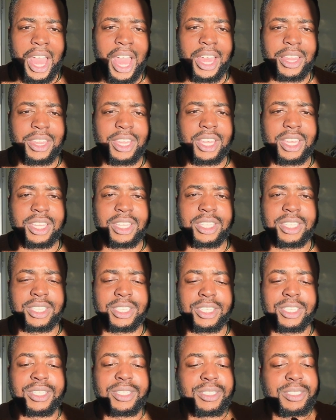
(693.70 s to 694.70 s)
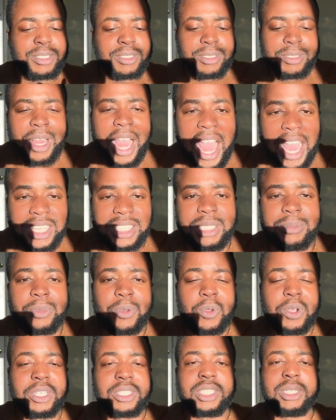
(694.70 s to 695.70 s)
and then ask them a
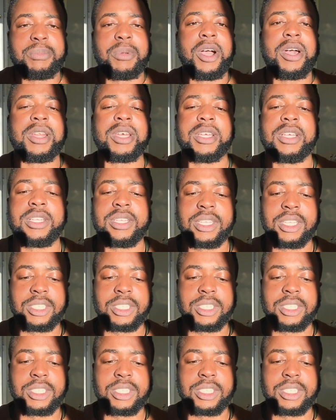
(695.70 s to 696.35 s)
question about it.